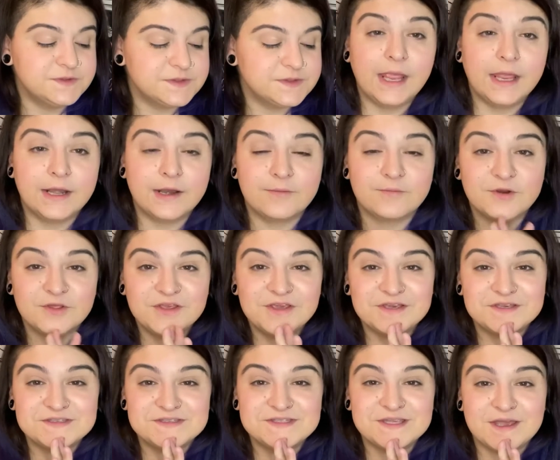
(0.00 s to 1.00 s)
And I'm really
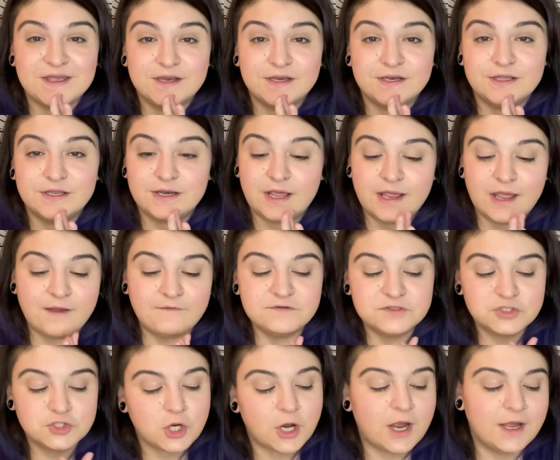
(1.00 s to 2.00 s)
excited. I haven't
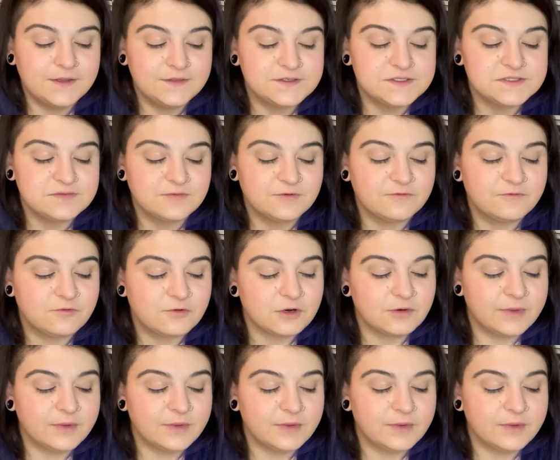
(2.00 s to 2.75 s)
tried this before,